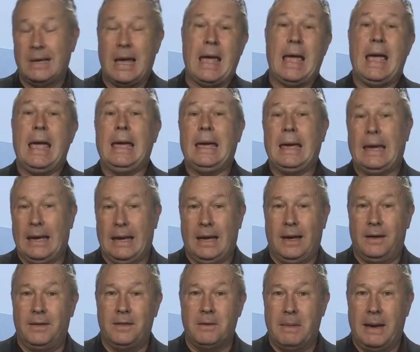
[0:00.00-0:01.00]

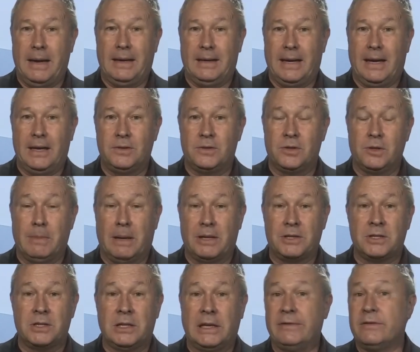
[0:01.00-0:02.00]
anger the mainland too
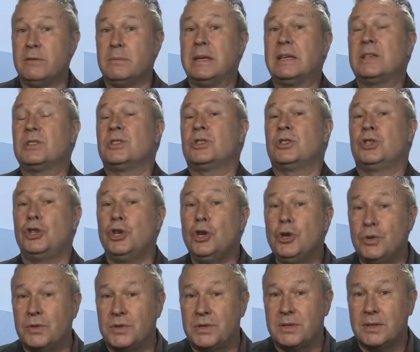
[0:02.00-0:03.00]
much to give them an
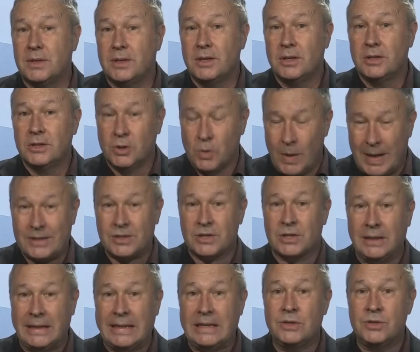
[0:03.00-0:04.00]
excuse to
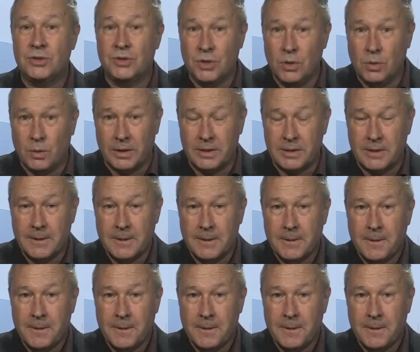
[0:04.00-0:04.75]
actually do it.